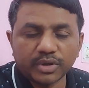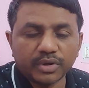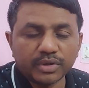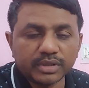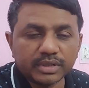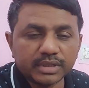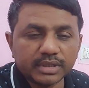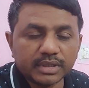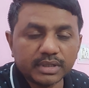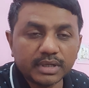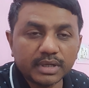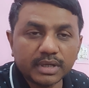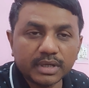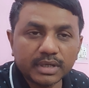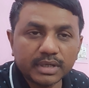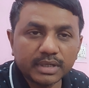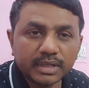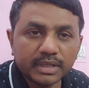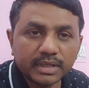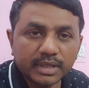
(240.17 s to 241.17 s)
on the
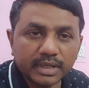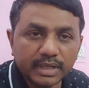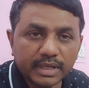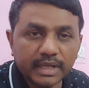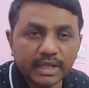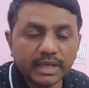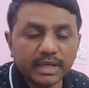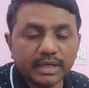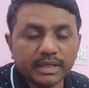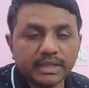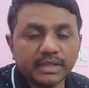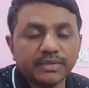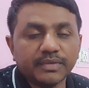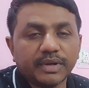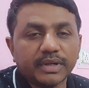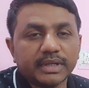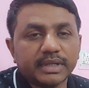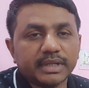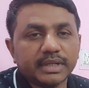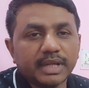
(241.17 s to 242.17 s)

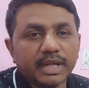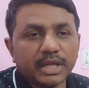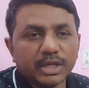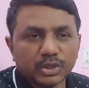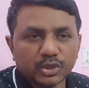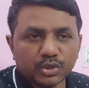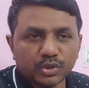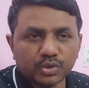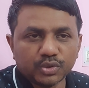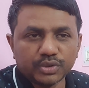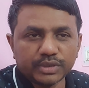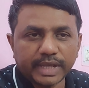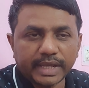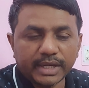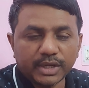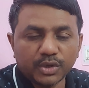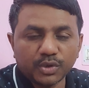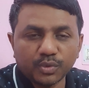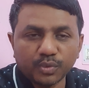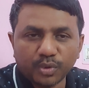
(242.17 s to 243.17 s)
inverter. So
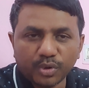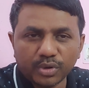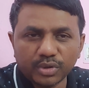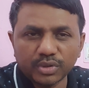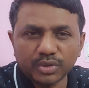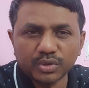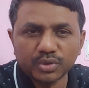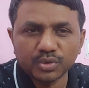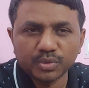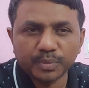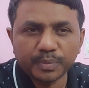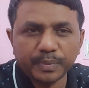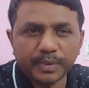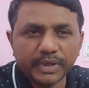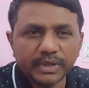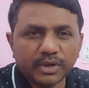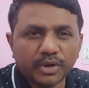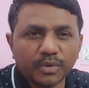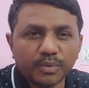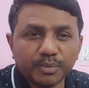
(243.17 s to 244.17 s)
then you want to
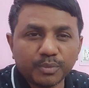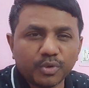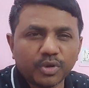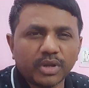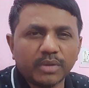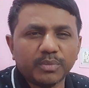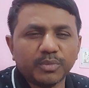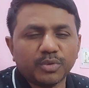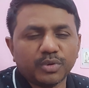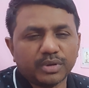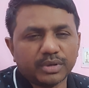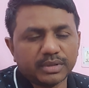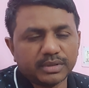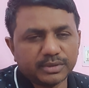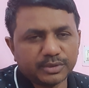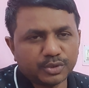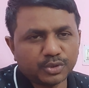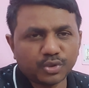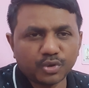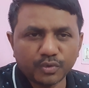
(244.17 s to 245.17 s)
print out more and more,
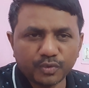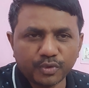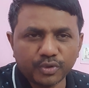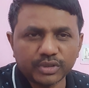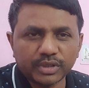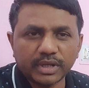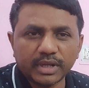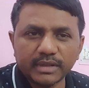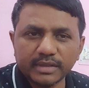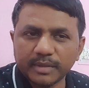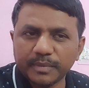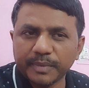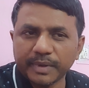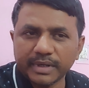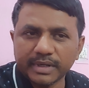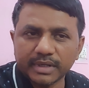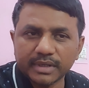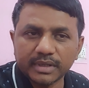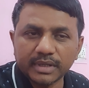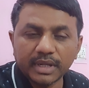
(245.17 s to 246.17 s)
go for the laser
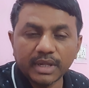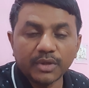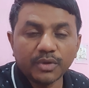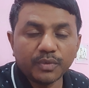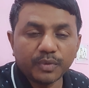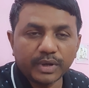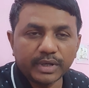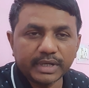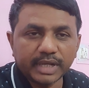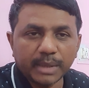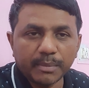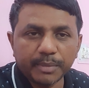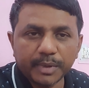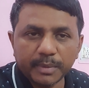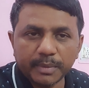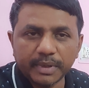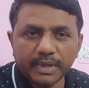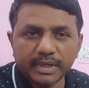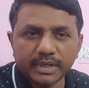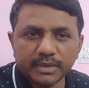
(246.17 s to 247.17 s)
printer. One time
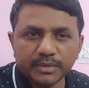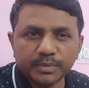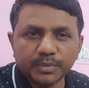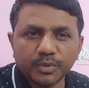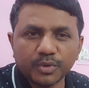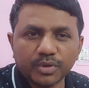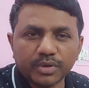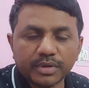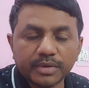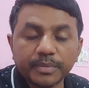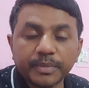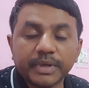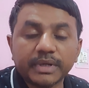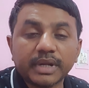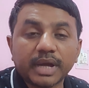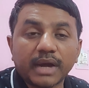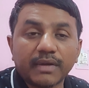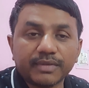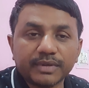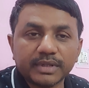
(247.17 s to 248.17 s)
payment is more, but
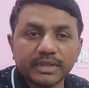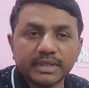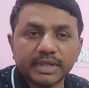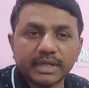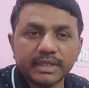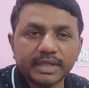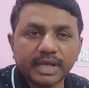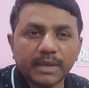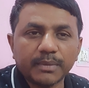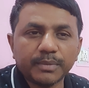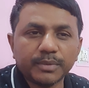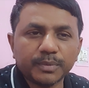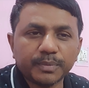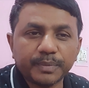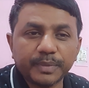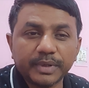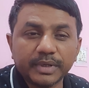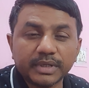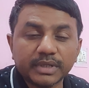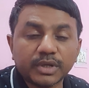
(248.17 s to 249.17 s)
after that time you
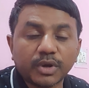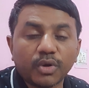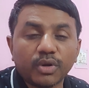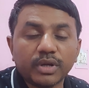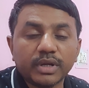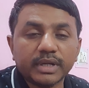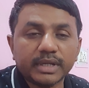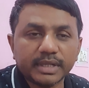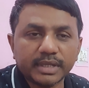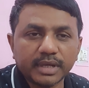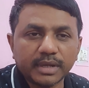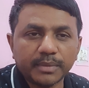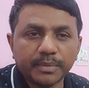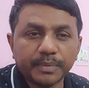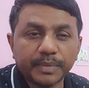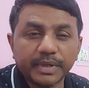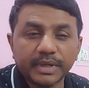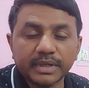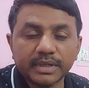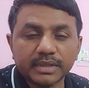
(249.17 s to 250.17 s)
print quality
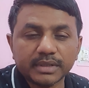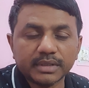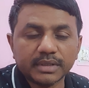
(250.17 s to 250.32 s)
and print